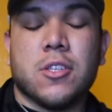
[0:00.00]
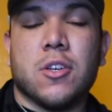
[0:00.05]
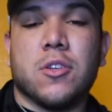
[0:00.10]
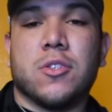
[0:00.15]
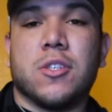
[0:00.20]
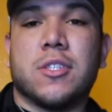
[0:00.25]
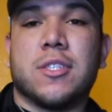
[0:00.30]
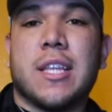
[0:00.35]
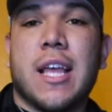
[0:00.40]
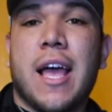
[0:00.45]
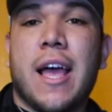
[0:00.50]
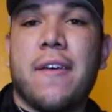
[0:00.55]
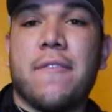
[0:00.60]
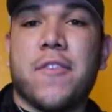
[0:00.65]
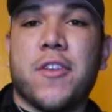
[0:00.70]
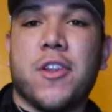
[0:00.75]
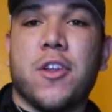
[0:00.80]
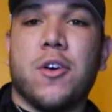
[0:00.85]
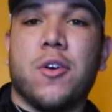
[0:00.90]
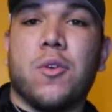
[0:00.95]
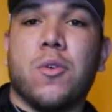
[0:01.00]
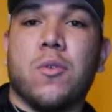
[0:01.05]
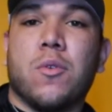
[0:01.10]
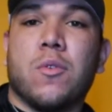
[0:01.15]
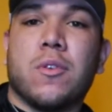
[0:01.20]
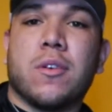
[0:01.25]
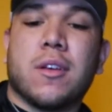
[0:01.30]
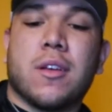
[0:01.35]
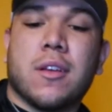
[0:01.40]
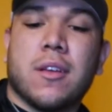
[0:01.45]
just to have, you
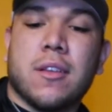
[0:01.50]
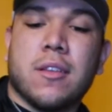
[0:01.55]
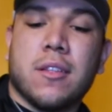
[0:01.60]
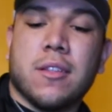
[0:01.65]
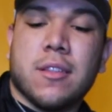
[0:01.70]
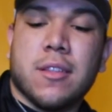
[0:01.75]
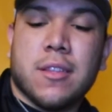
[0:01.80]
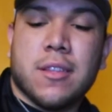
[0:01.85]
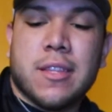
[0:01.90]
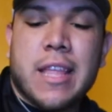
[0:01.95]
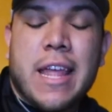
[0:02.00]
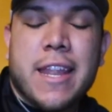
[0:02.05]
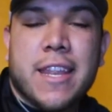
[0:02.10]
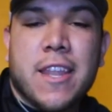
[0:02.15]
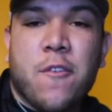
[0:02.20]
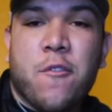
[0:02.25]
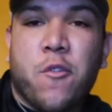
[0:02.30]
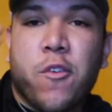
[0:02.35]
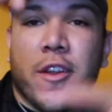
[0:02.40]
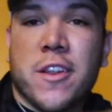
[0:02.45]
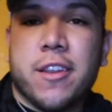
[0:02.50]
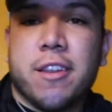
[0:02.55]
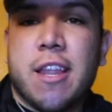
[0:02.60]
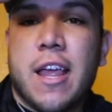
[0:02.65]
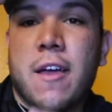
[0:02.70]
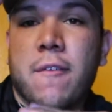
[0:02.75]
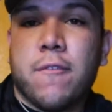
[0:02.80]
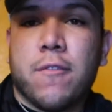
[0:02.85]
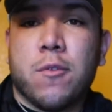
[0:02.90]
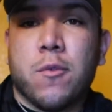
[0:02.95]
know, that different
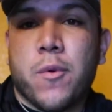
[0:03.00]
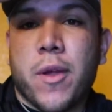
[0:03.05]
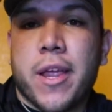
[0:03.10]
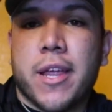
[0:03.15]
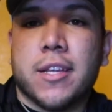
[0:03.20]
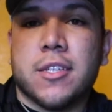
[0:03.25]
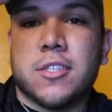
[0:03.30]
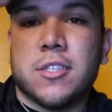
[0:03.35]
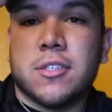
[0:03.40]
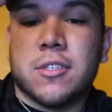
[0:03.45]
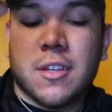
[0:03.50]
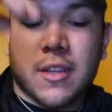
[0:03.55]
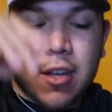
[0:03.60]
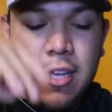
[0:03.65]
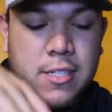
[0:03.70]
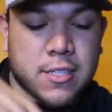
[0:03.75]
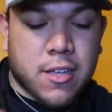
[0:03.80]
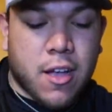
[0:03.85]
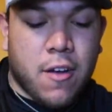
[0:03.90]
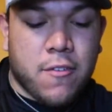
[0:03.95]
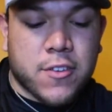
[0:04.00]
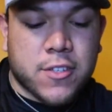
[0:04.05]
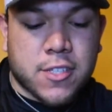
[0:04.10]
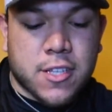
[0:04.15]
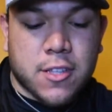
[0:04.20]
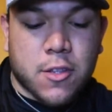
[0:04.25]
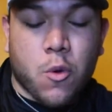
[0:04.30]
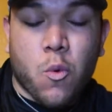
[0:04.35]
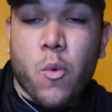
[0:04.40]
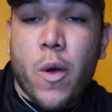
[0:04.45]
depth range, because
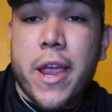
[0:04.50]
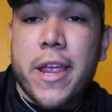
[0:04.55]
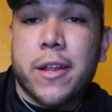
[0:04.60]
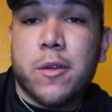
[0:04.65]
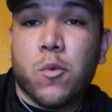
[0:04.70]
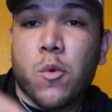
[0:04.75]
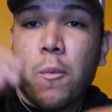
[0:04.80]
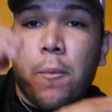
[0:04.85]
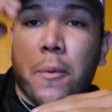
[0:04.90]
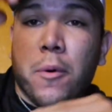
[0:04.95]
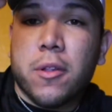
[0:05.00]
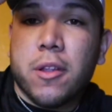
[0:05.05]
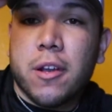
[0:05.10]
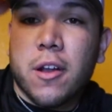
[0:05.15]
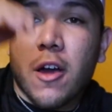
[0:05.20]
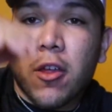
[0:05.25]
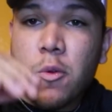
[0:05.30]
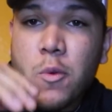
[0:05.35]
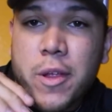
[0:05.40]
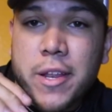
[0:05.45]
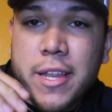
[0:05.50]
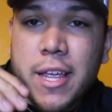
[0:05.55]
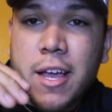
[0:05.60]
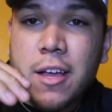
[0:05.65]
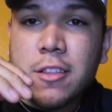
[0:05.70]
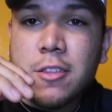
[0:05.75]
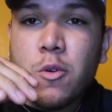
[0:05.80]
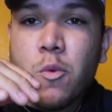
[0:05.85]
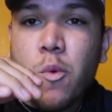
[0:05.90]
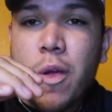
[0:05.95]
obviously the weight will pull it all the way
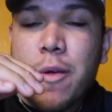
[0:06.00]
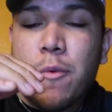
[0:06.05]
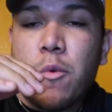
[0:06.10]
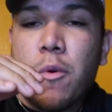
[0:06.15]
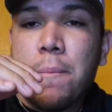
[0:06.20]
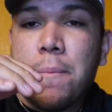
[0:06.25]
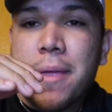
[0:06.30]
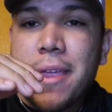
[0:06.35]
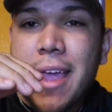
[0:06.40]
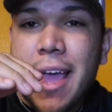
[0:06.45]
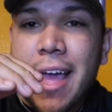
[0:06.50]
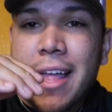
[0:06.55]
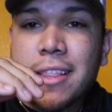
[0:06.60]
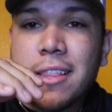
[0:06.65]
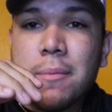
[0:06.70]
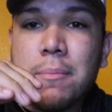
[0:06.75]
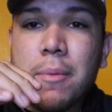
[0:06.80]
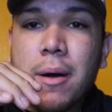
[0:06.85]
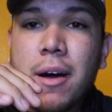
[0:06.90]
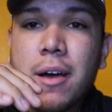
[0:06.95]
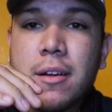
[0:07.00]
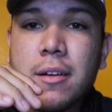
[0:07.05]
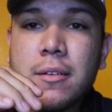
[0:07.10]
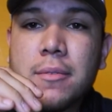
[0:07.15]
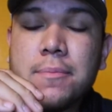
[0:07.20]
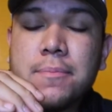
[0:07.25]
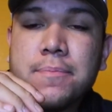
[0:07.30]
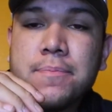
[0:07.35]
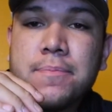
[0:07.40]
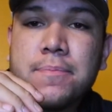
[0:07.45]
down. The weight will be at the
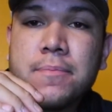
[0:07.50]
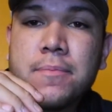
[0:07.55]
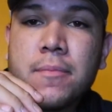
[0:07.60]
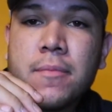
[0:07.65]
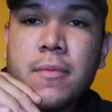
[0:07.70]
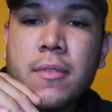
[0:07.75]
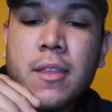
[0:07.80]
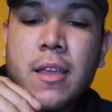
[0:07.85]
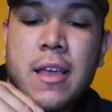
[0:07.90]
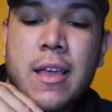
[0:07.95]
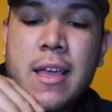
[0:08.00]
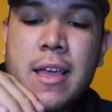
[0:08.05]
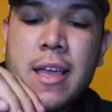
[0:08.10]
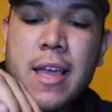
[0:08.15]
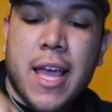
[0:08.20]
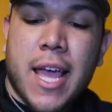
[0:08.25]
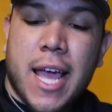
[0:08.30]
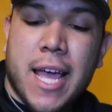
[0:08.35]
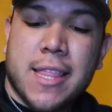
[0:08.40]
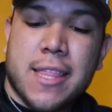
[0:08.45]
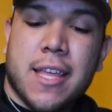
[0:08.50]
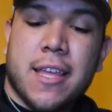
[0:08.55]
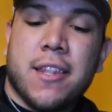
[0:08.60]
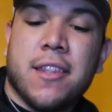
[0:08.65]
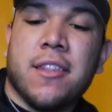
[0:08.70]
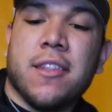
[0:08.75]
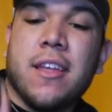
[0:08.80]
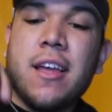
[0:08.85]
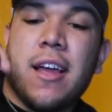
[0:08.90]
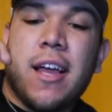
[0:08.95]
bottom, and
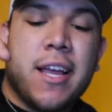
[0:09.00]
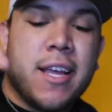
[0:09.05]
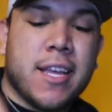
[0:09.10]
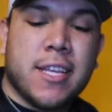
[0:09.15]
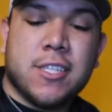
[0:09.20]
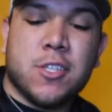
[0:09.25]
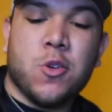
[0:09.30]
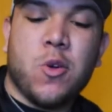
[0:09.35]
then I guess